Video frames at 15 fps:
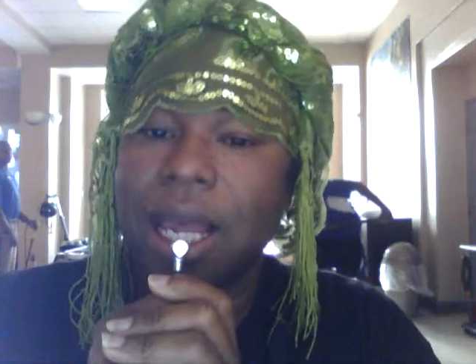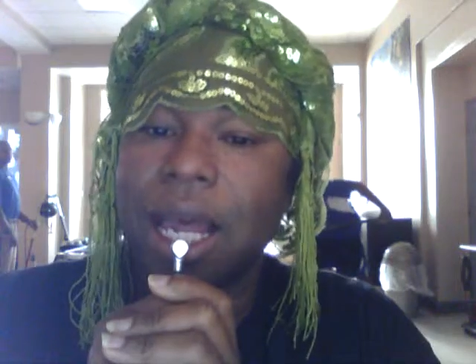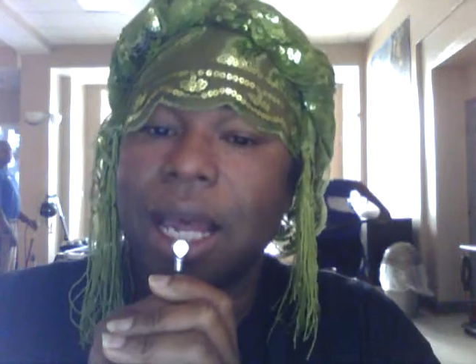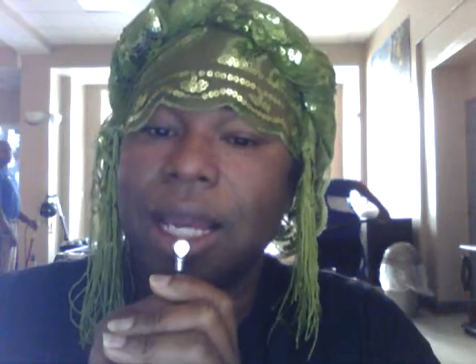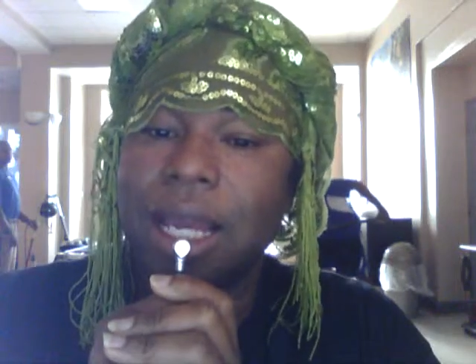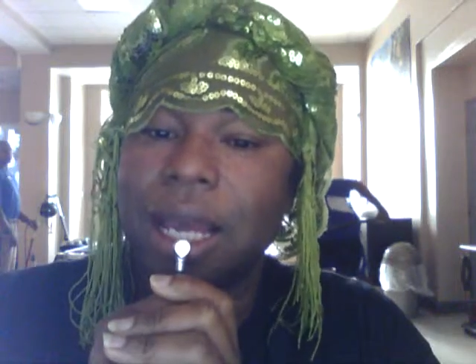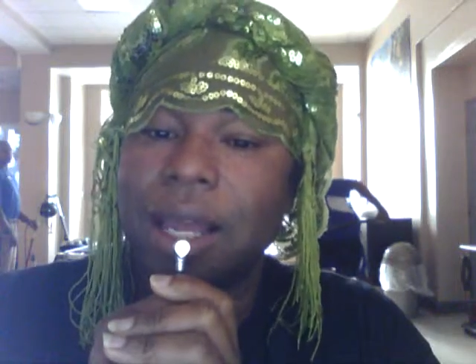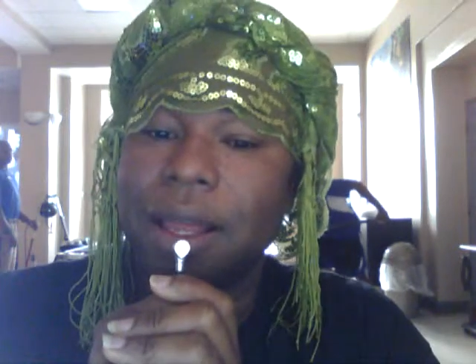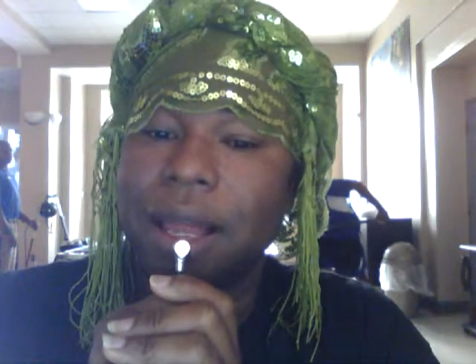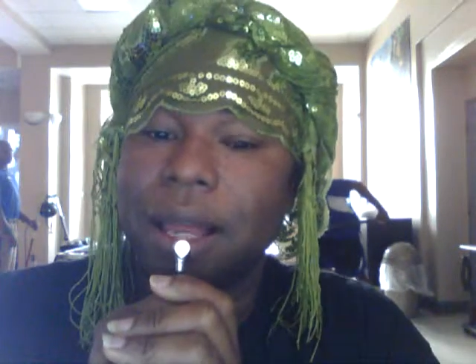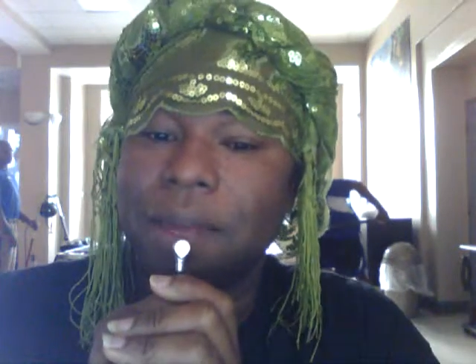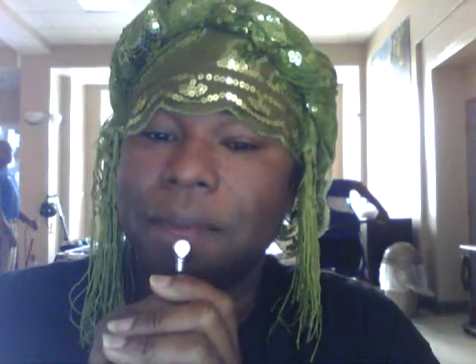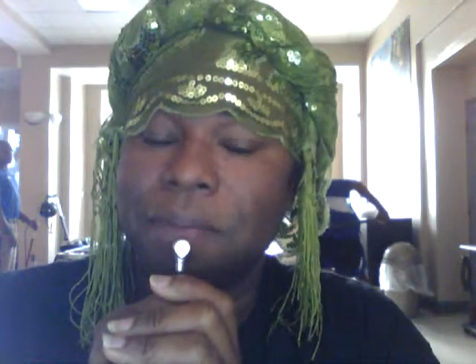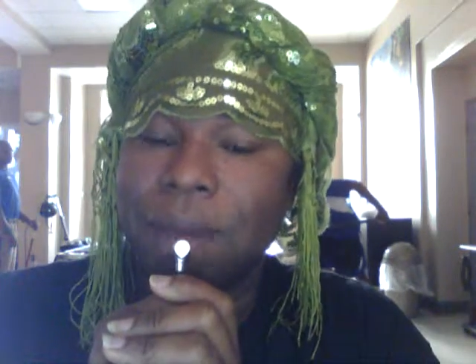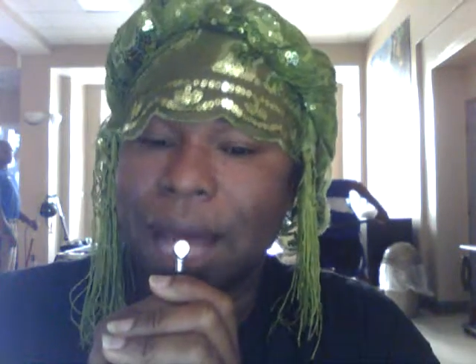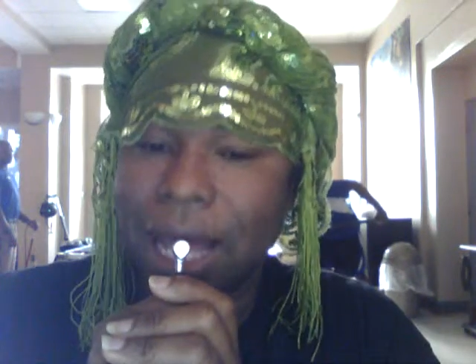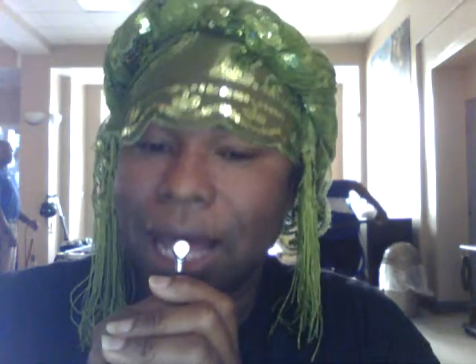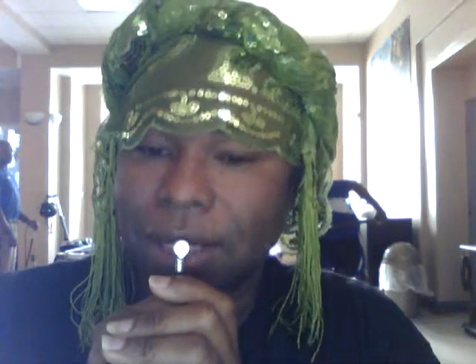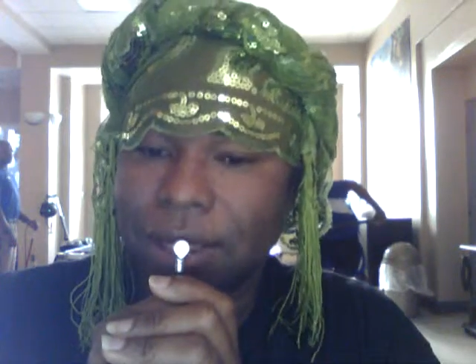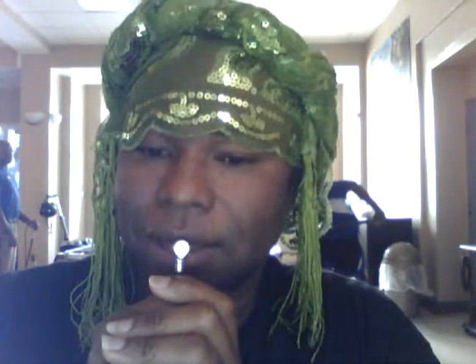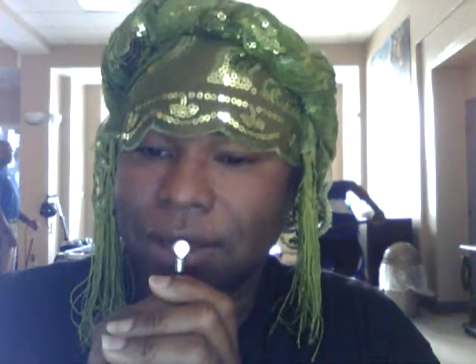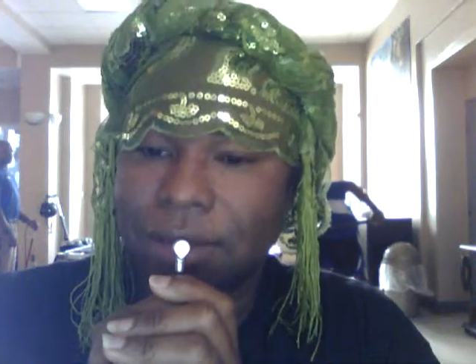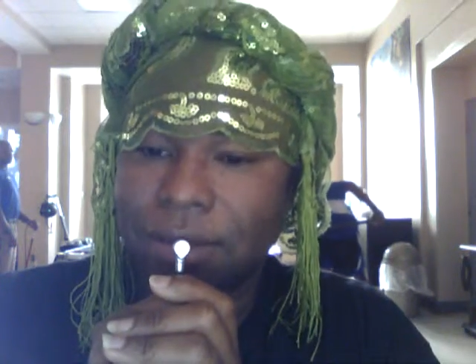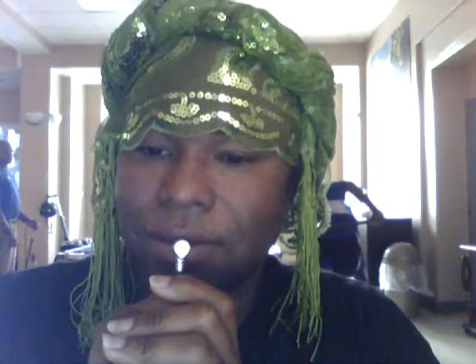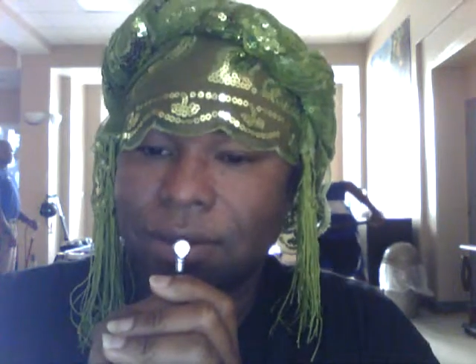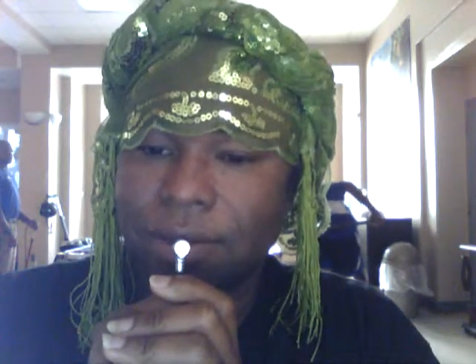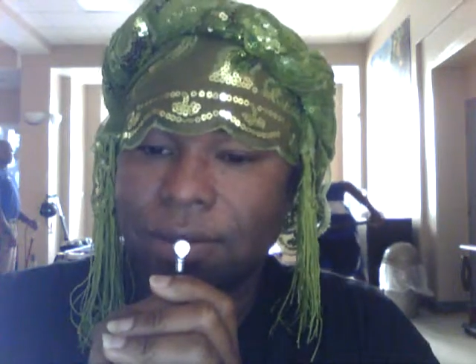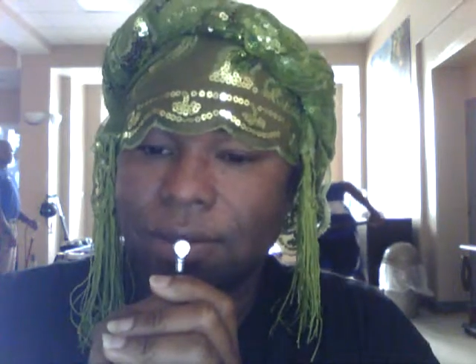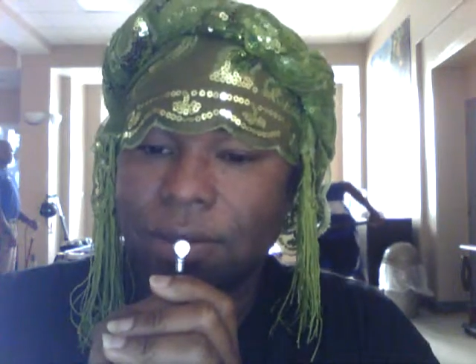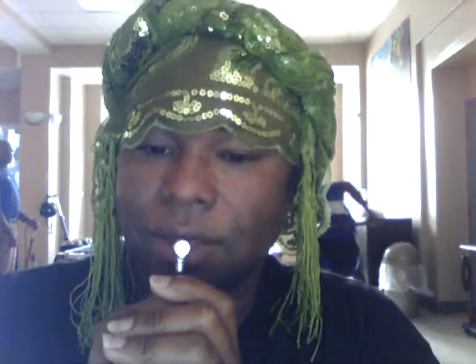and mass
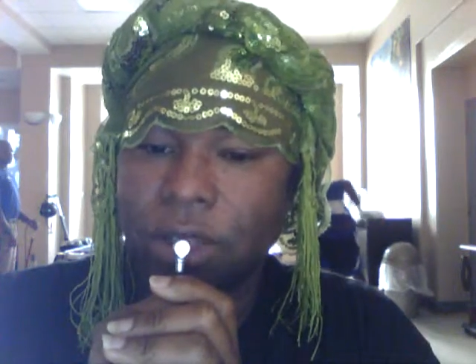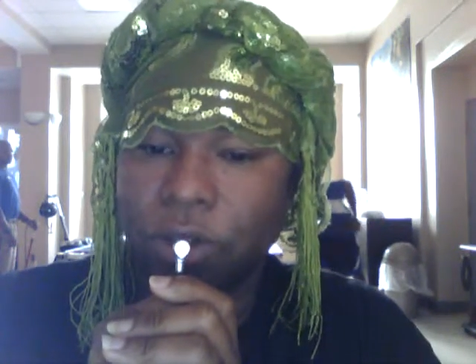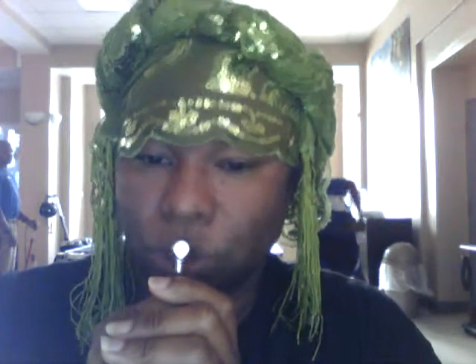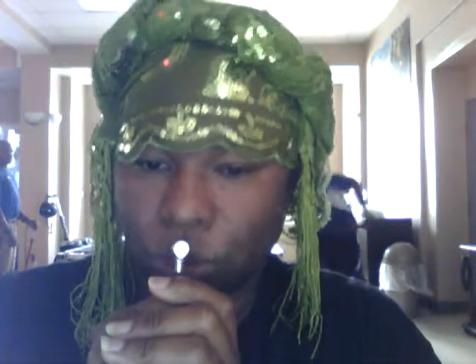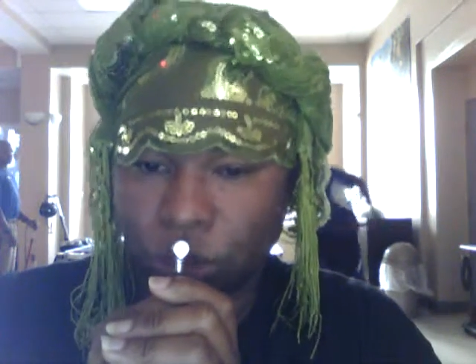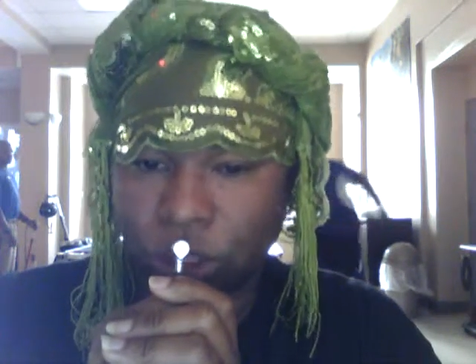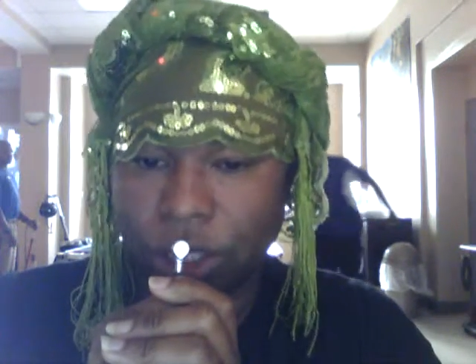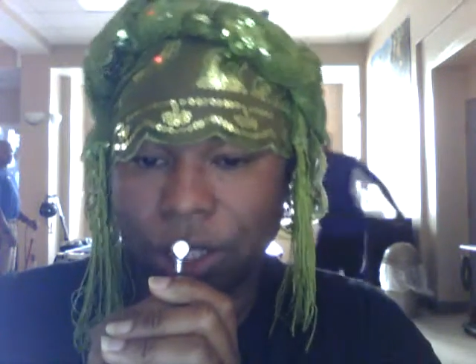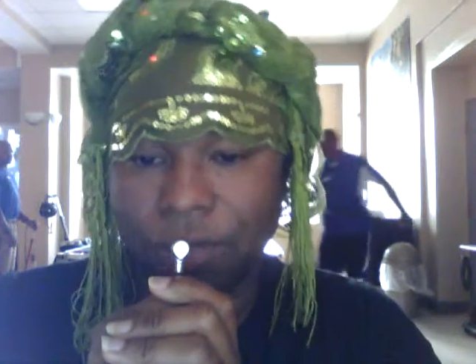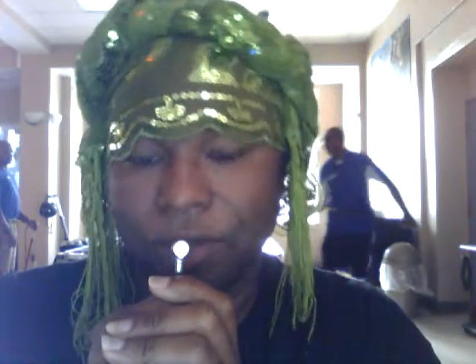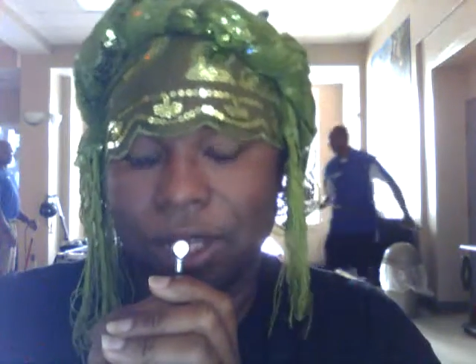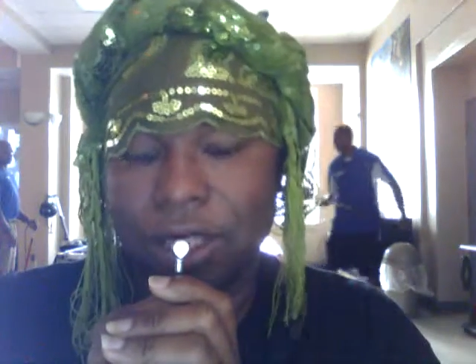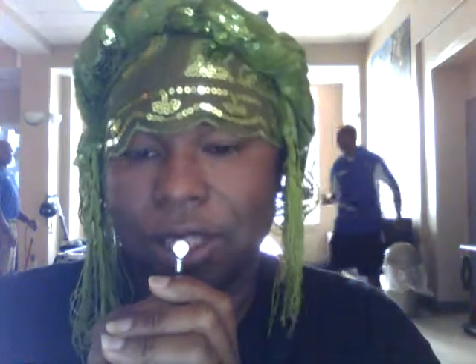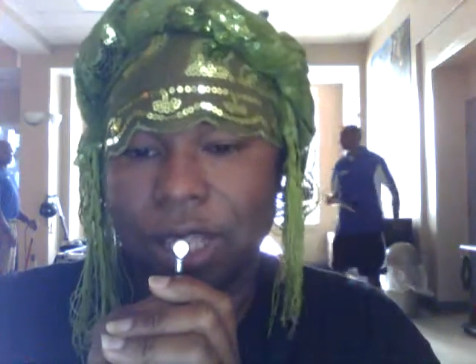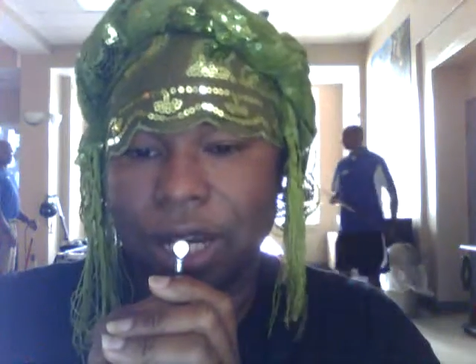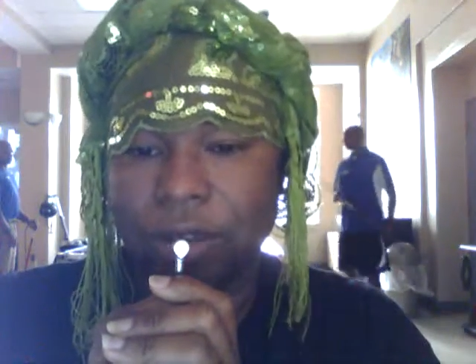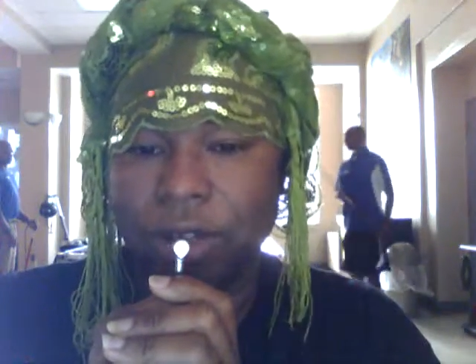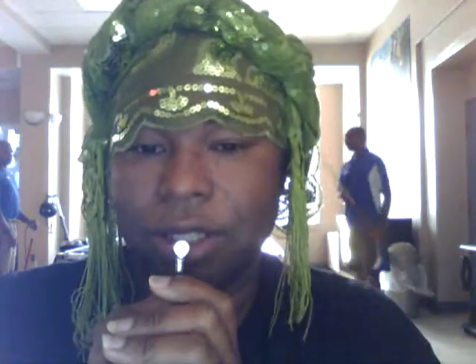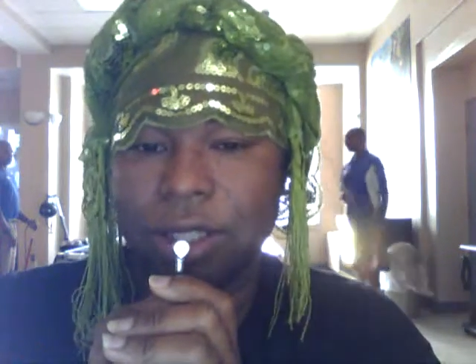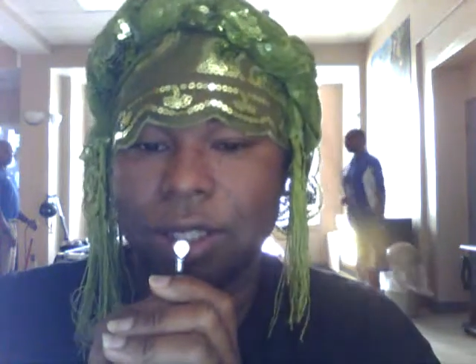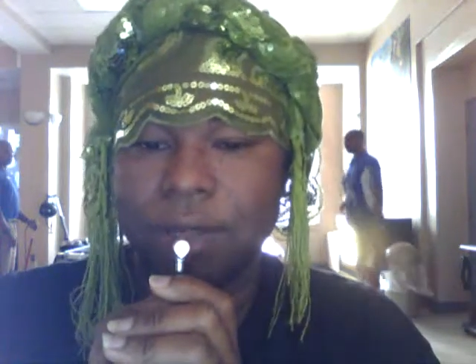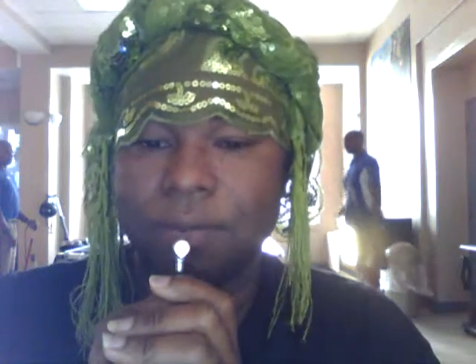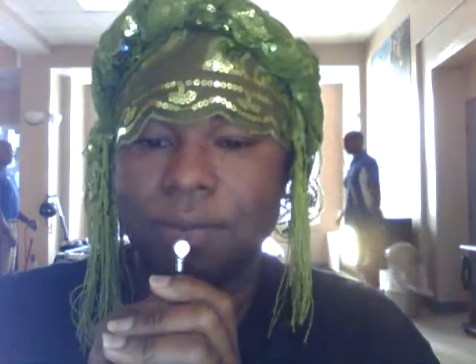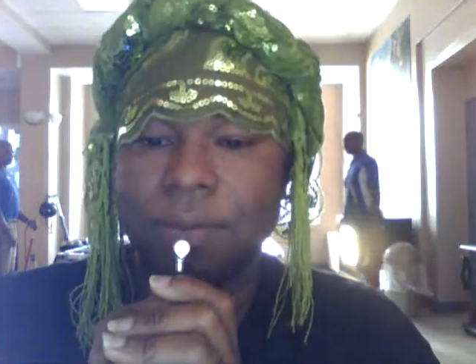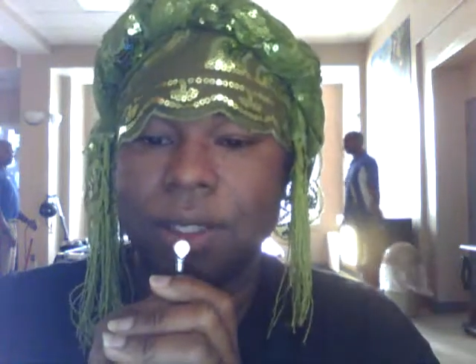erosion of integrity.